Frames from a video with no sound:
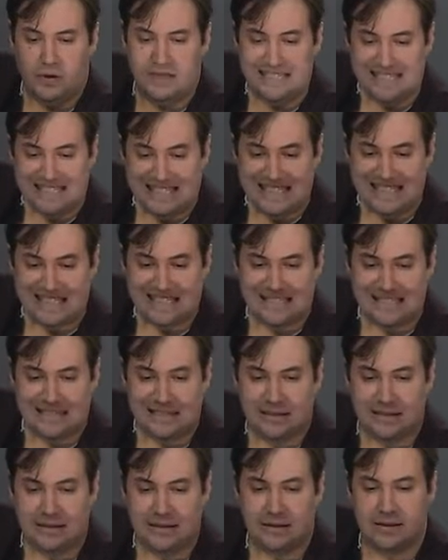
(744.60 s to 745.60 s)
6
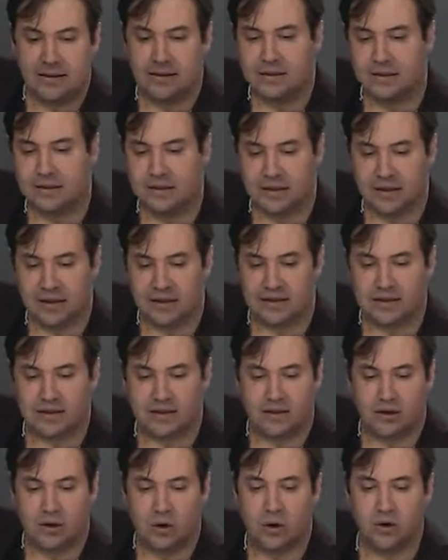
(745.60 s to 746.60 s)

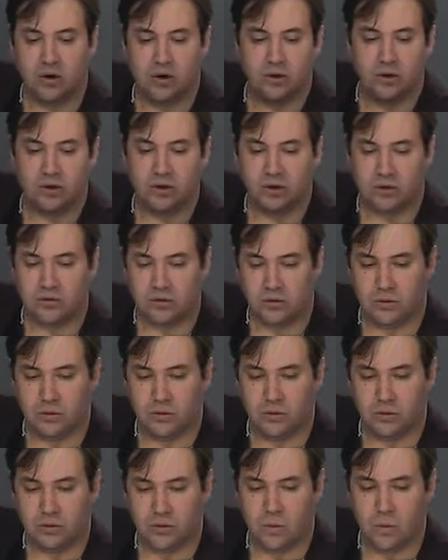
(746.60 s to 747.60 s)
is congruent
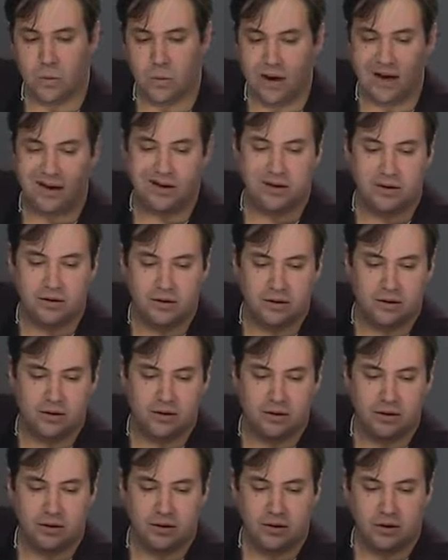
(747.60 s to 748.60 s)
to 1
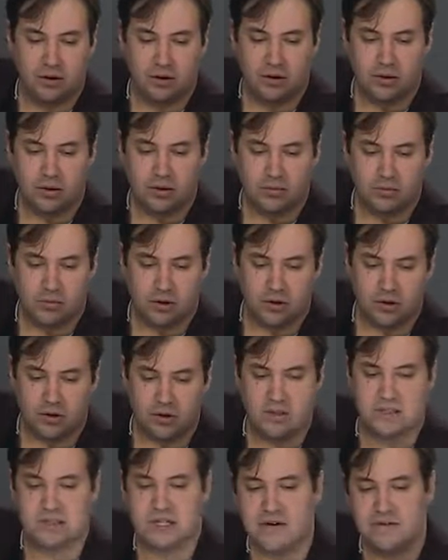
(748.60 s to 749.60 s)

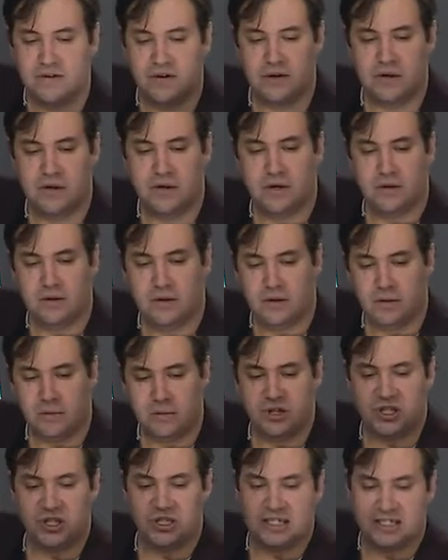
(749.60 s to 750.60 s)
modulo 7,
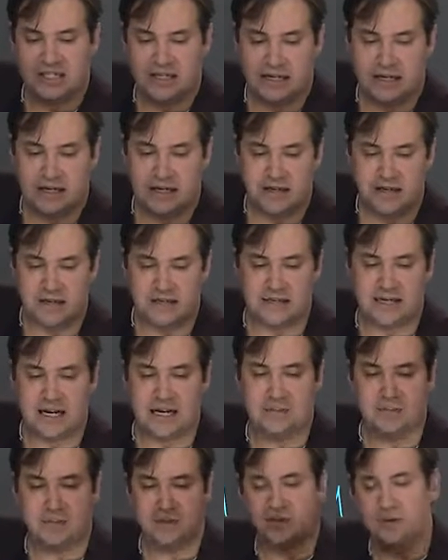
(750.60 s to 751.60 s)
which is exactly the
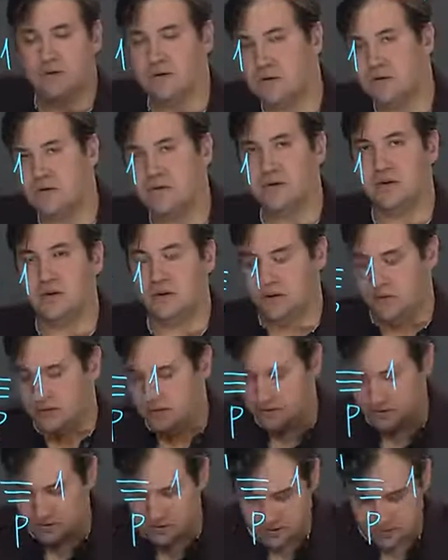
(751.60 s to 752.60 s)
statement of the
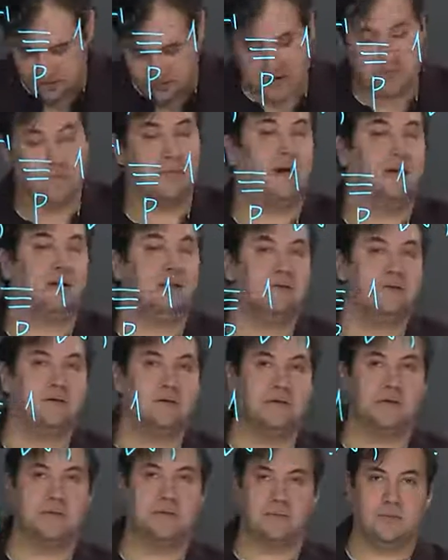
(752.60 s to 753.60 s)
Fermat's
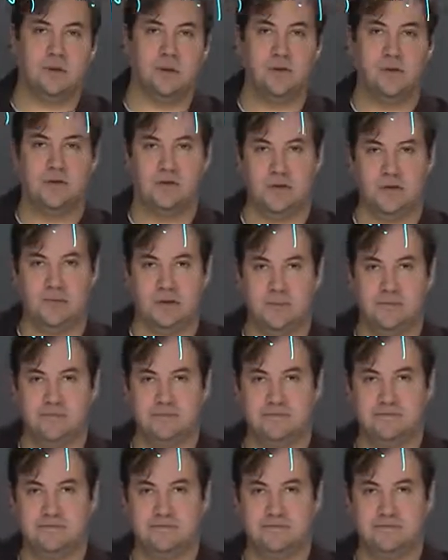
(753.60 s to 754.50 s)
small theorem.